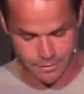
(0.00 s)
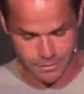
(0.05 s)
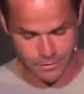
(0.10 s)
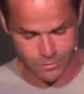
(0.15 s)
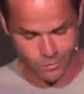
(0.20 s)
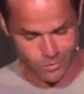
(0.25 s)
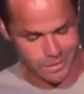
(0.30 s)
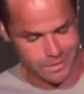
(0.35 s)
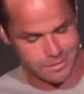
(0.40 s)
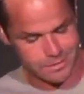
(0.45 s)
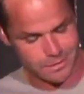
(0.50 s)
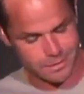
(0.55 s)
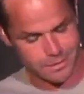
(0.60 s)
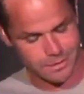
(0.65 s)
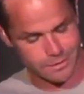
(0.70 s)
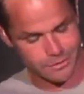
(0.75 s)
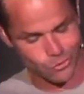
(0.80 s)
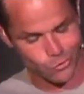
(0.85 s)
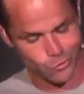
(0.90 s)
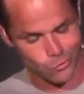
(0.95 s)
Why study
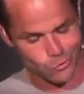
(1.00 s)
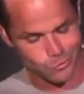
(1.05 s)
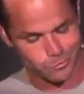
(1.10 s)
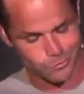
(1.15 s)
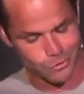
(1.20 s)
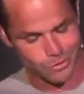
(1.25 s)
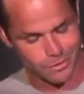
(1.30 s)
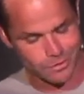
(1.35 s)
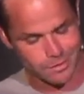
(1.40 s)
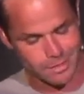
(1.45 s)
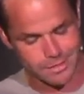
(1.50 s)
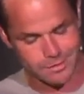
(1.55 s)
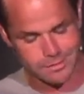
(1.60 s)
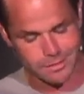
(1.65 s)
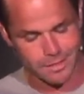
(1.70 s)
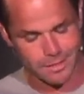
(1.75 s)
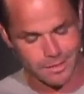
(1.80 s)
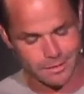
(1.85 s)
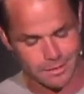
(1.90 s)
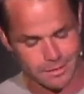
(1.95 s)
an old book, they
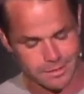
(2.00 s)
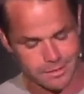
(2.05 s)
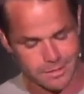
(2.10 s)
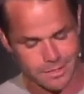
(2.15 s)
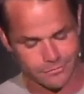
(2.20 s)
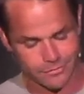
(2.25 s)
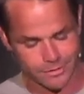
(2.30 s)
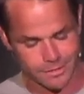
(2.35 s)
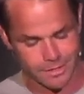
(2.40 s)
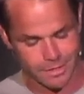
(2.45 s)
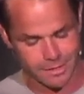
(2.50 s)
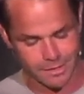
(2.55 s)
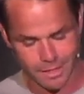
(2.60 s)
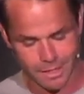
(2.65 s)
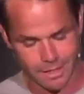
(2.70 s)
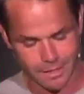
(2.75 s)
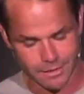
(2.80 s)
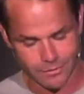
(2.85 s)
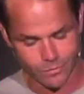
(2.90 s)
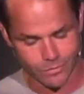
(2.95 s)
say, that's never done
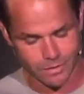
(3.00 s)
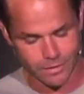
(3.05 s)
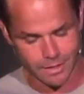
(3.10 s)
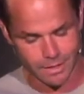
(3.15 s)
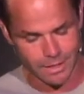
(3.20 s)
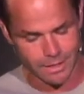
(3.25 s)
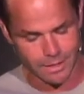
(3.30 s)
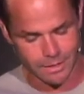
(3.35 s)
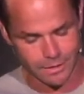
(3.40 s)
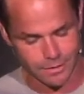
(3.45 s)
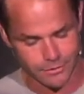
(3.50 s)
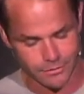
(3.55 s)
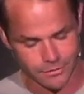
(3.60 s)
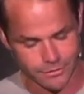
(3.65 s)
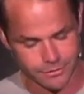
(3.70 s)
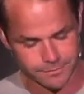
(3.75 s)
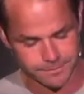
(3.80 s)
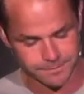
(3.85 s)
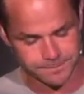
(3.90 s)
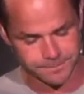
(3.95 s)
anyone any good?